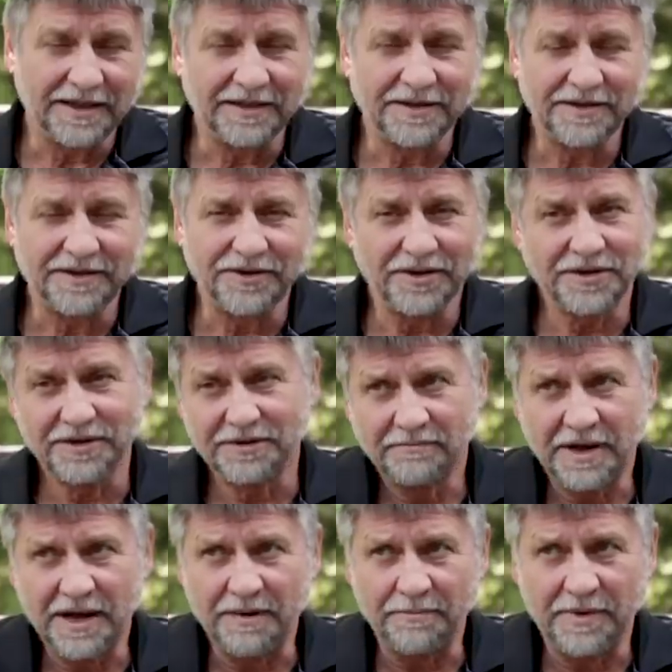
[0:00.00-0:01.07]
It's just
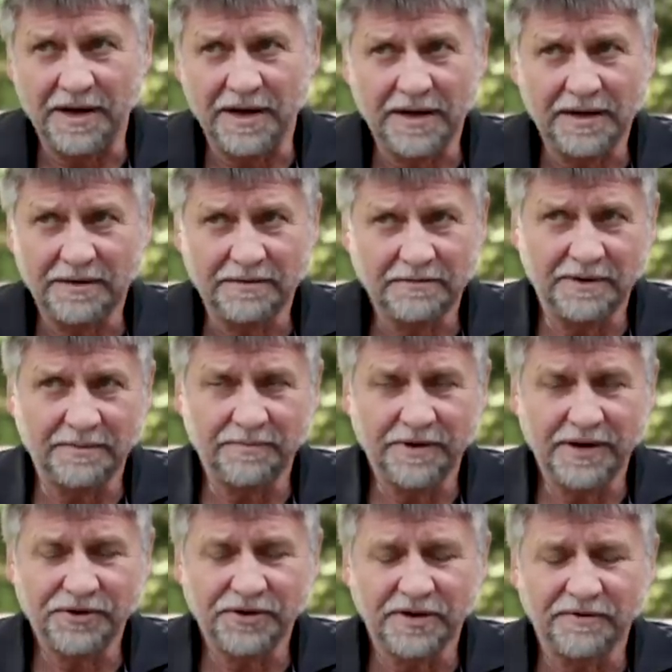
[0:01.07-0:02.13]
not my
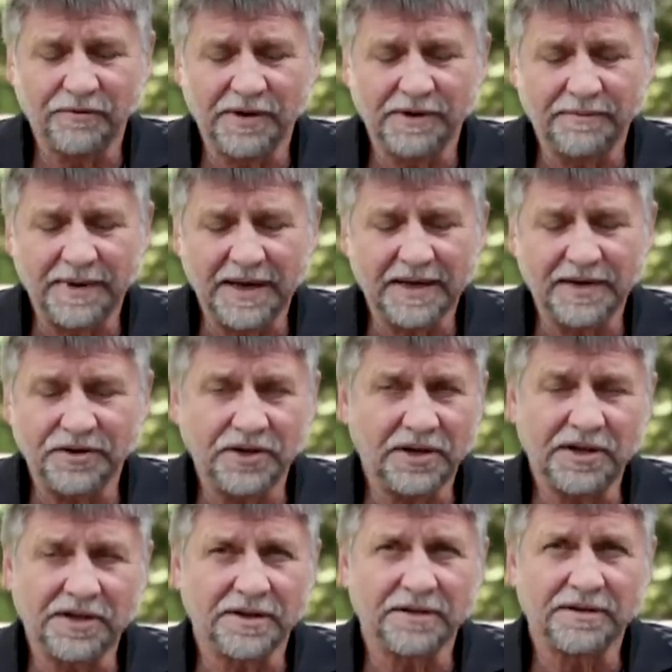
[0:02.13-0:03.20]
impression of what mac and
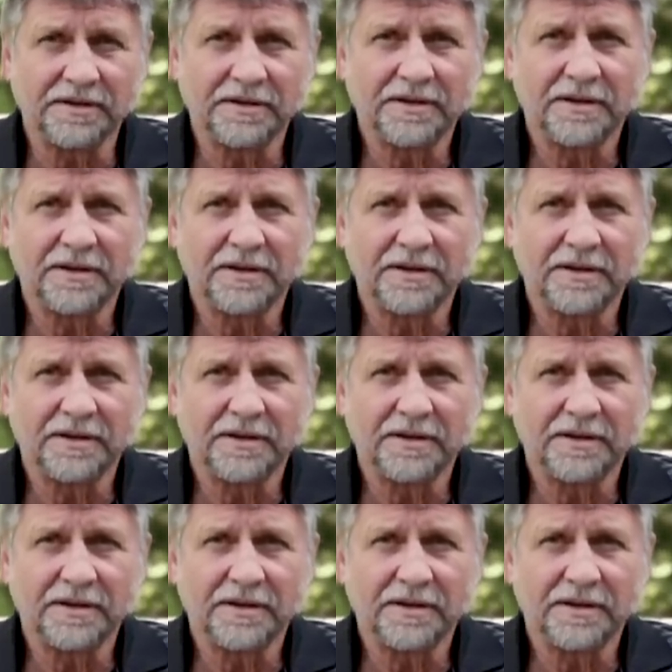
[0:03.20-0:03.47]
cheese is.